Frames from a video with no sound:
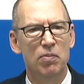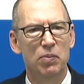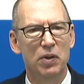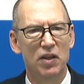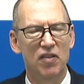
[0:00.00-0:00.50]

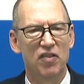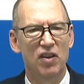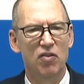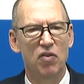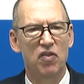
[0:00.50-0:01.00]
But it's
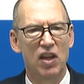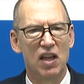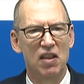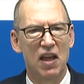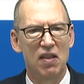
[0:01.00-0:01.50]

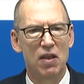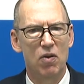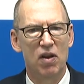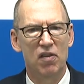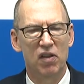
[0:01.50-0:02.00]
interesting that
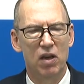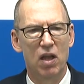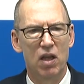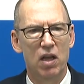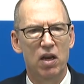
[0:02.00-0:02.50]
there is,
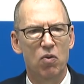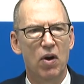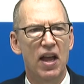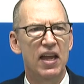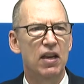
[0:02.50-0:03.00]
in a
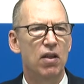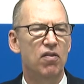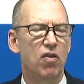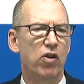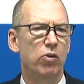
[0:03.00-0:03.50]
way,
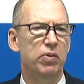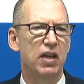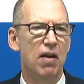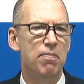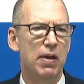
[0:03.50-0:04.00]
there's
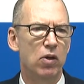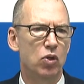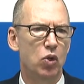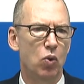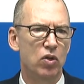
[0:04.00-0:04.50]
arguably a bigger
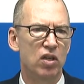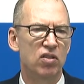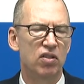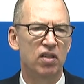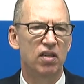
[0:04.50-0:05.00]

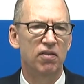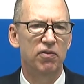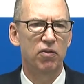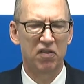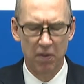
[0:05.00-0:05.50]
shortage of,
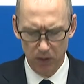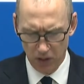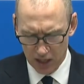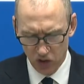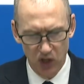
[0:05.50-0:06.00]
for example,
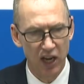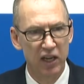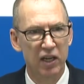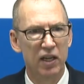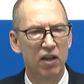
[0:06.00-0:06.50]

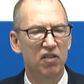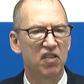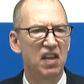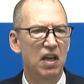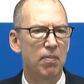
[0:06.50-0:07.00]
non-China
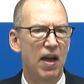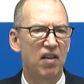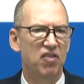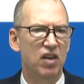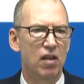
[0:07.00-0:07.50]
LCD
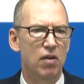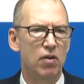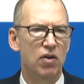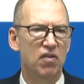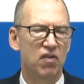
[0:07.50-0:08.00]
capacity than
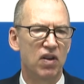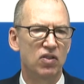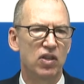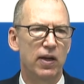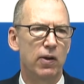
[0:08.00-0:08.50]
there is of
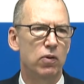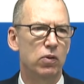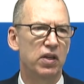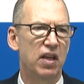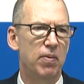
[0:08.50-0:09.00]
non-China
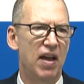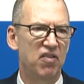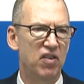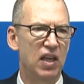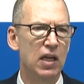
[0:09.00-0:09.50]
OLED
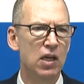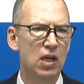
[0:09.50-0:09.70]
capacity.